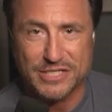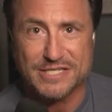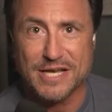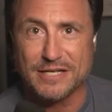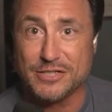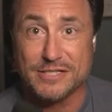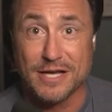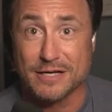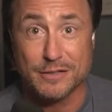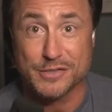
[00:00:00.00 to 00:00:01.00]
She's not she's
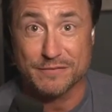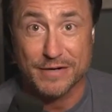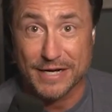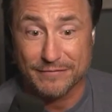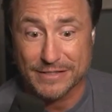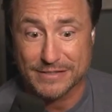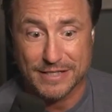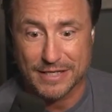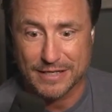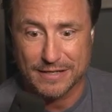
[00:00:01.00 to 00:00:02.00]
not going to survive this
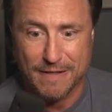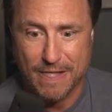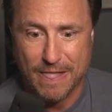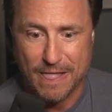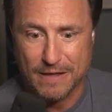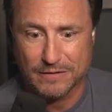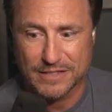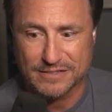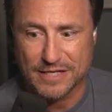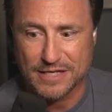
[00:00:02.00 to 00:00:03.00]
thing
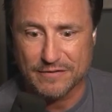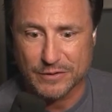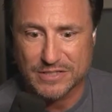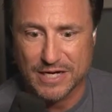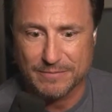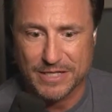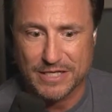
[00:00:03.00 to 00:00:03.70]
unless they give her time to